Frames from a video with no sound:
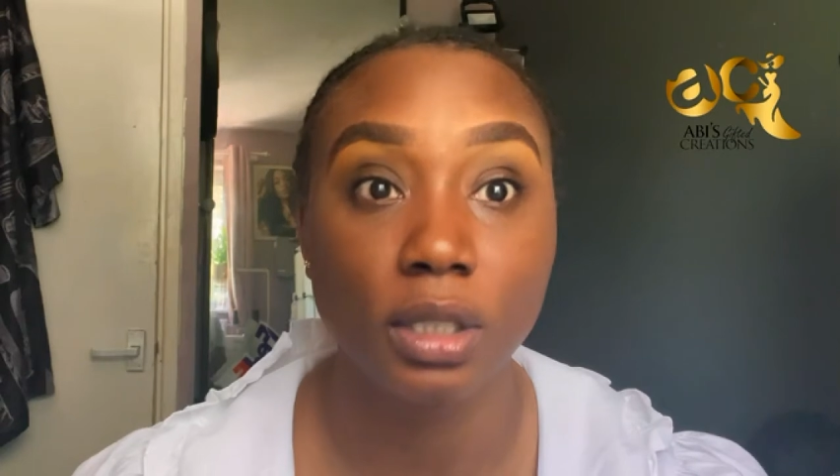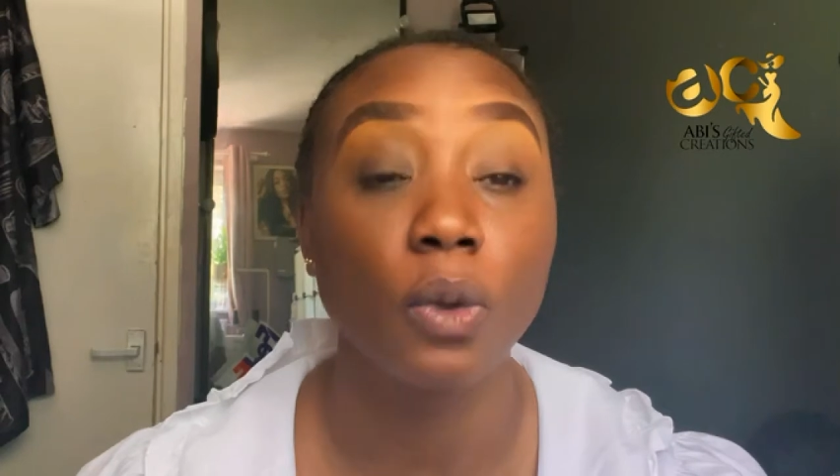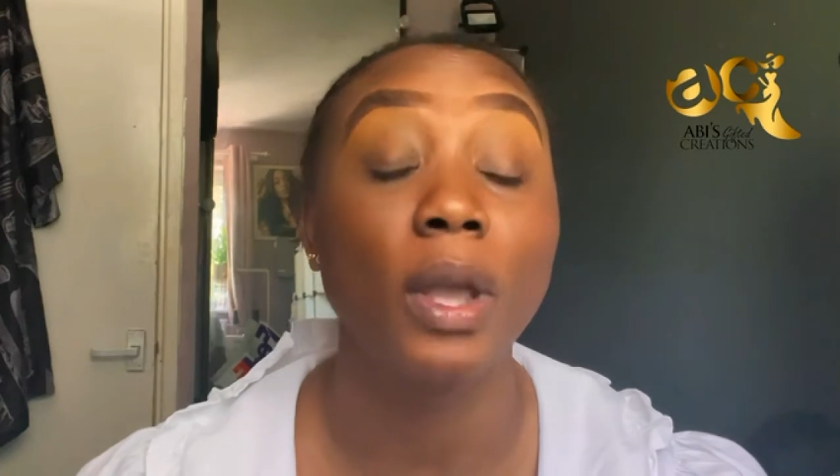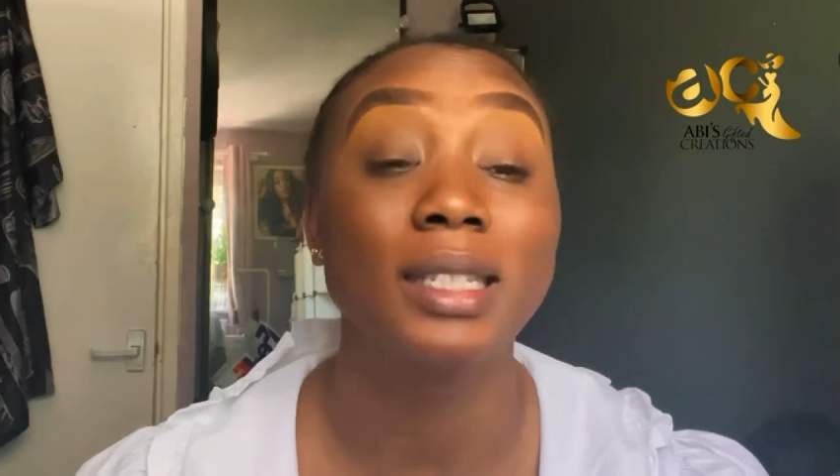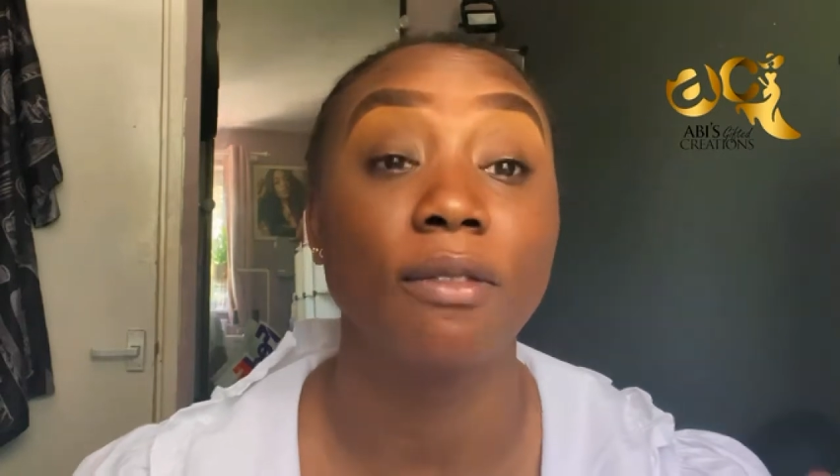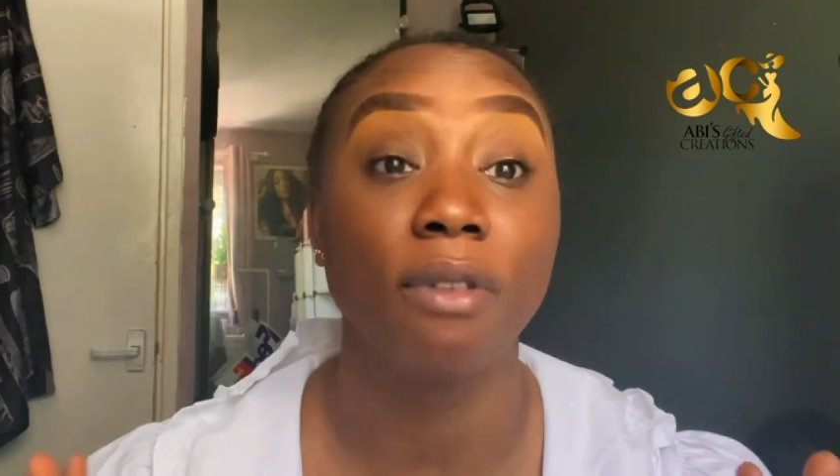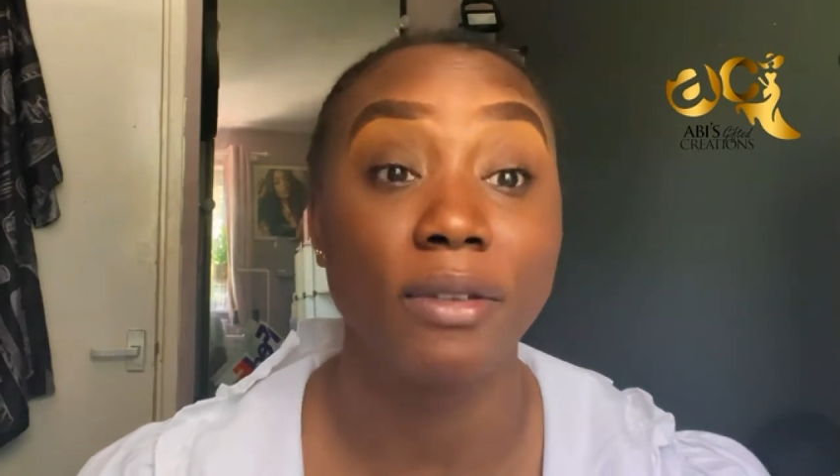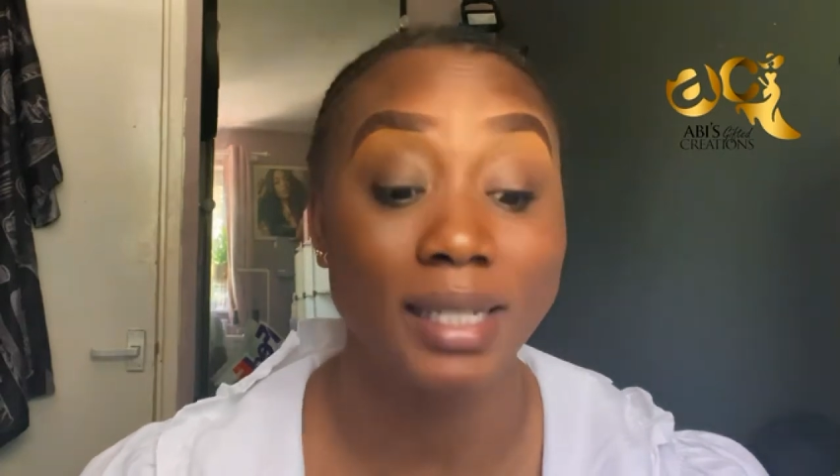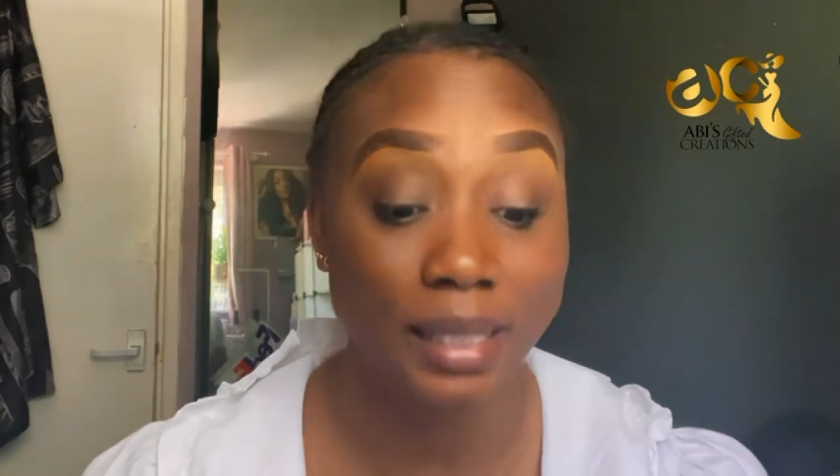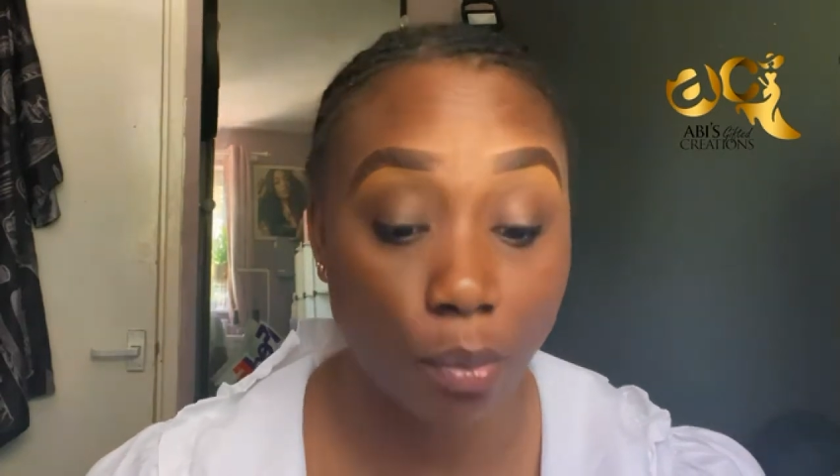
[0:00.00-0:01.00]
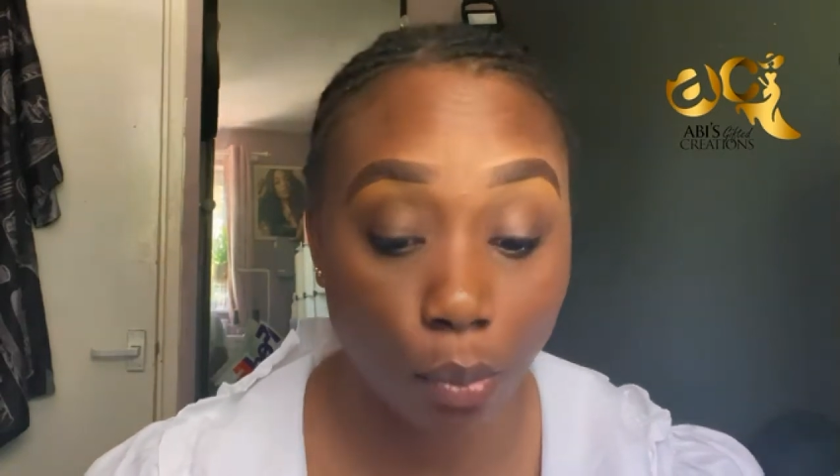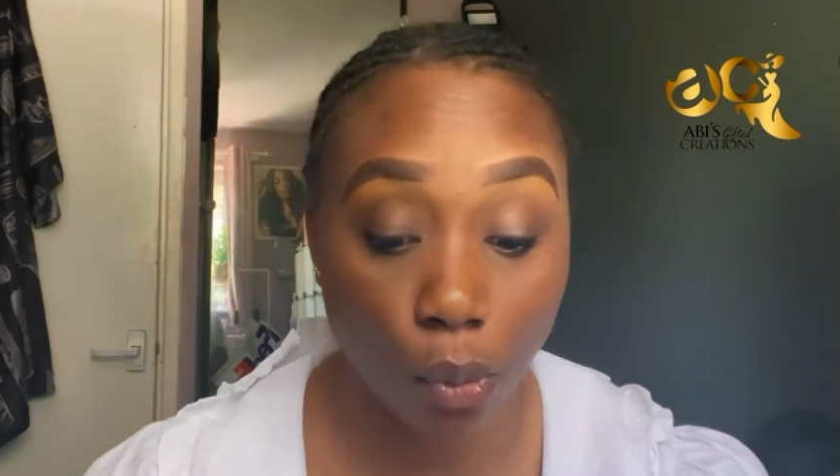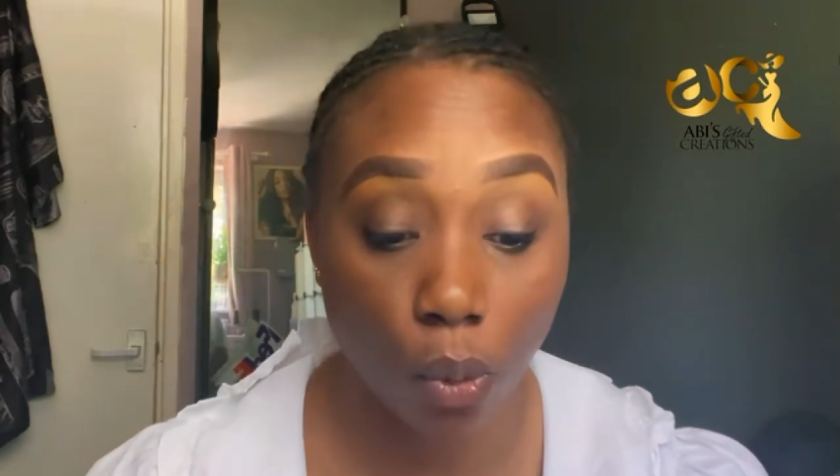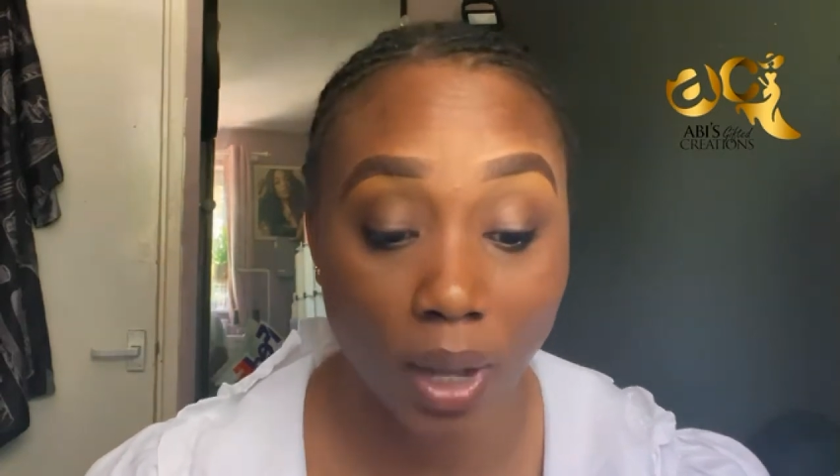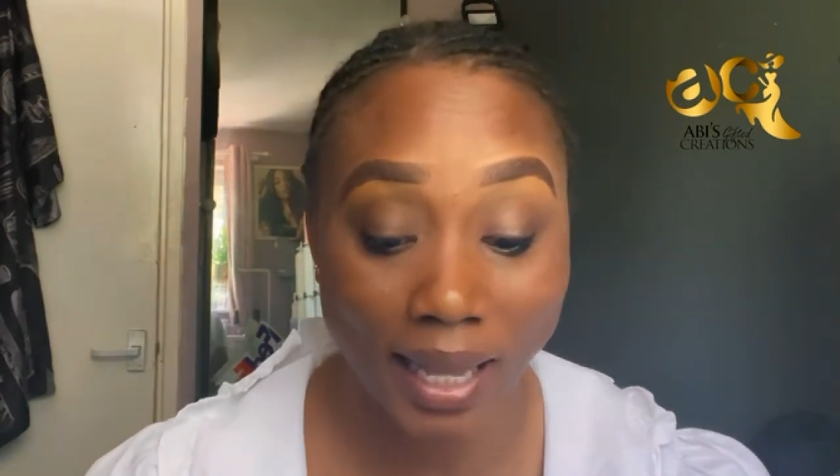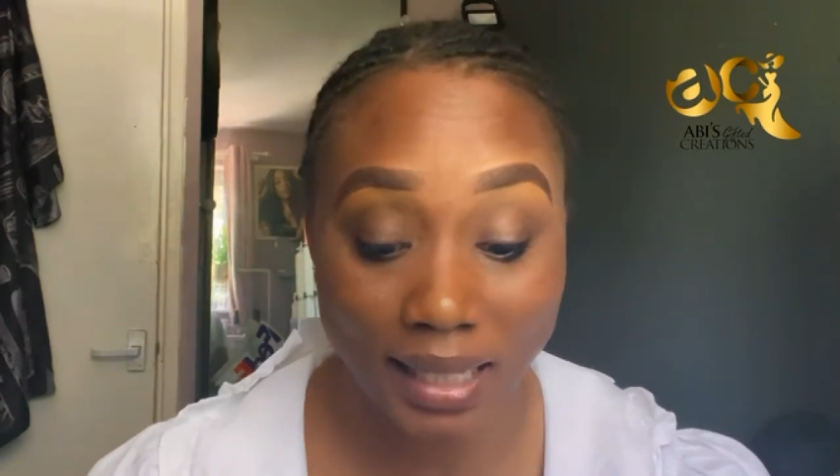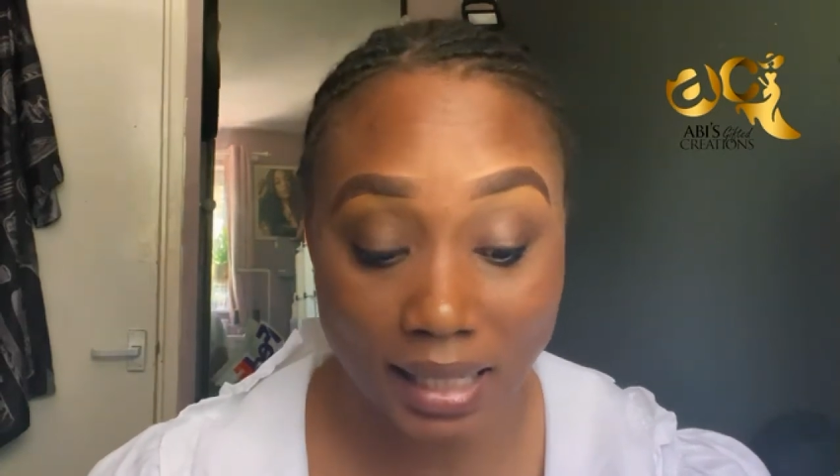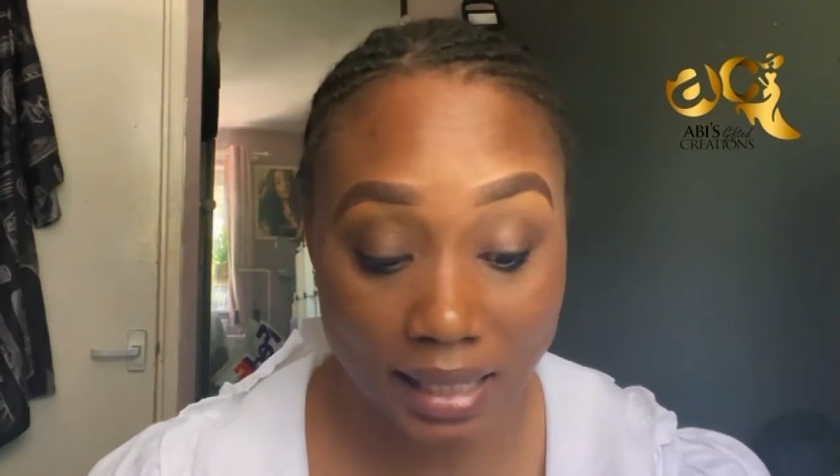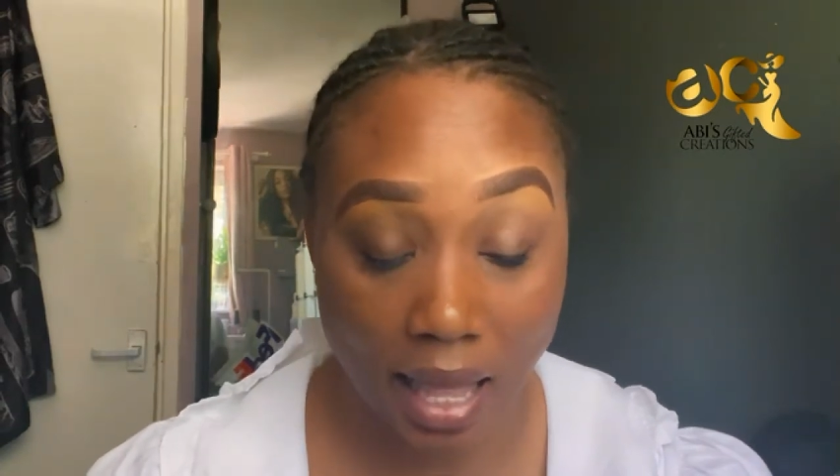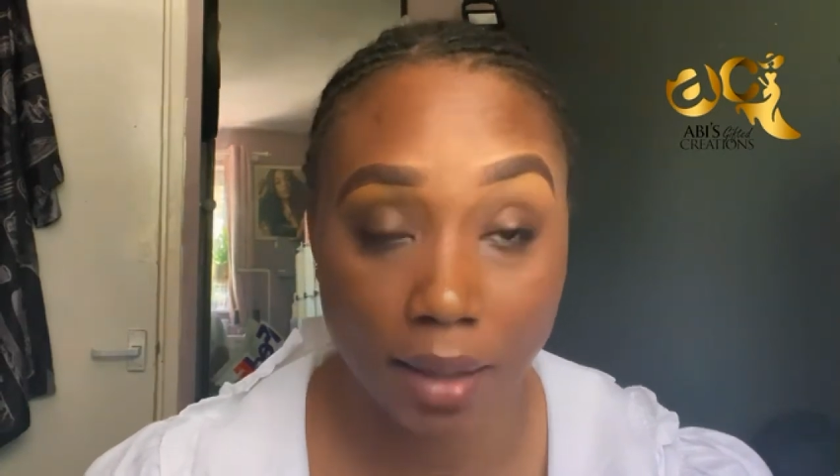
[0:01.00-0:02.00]
So it's a very simple, easy
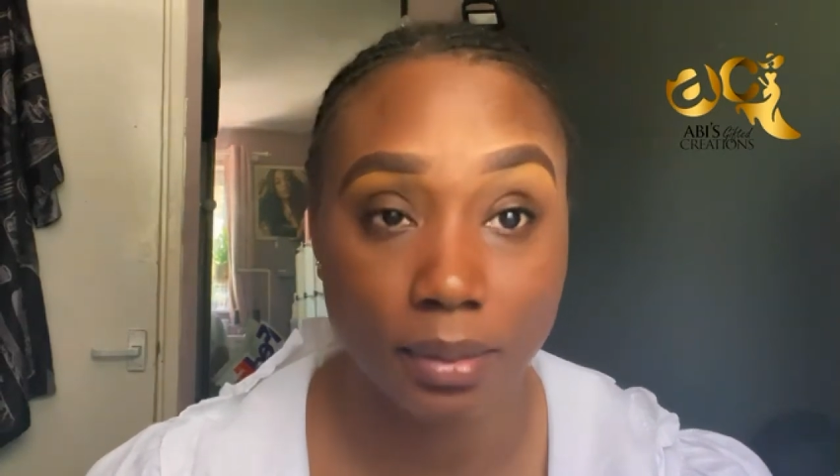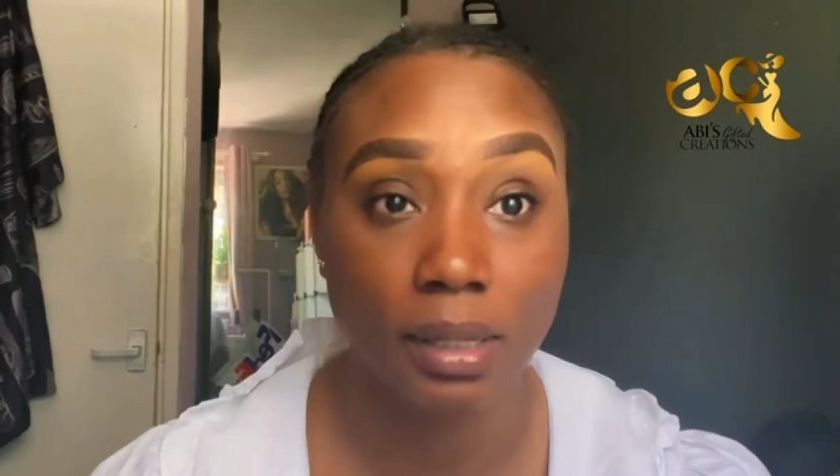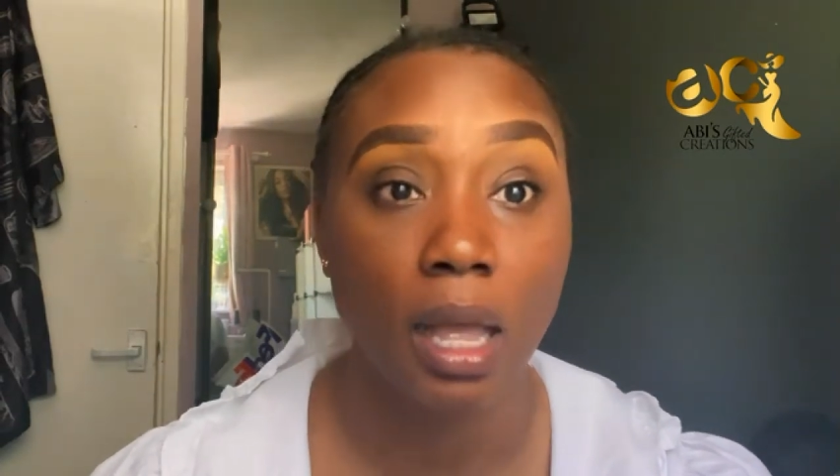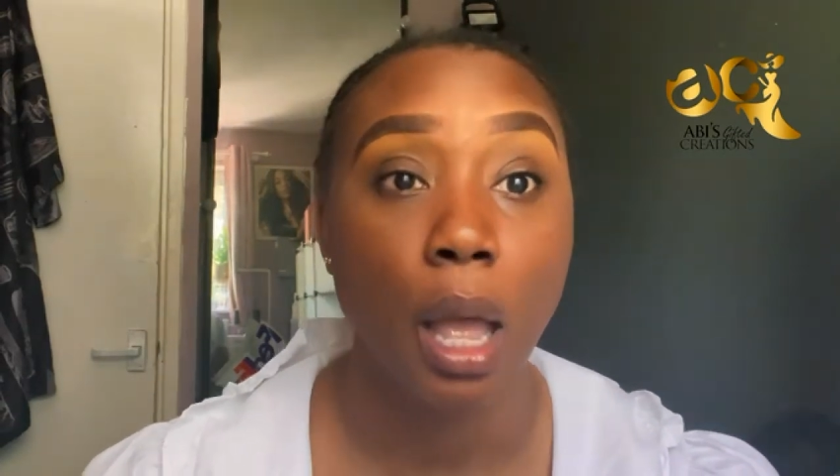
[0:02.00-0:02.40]
steps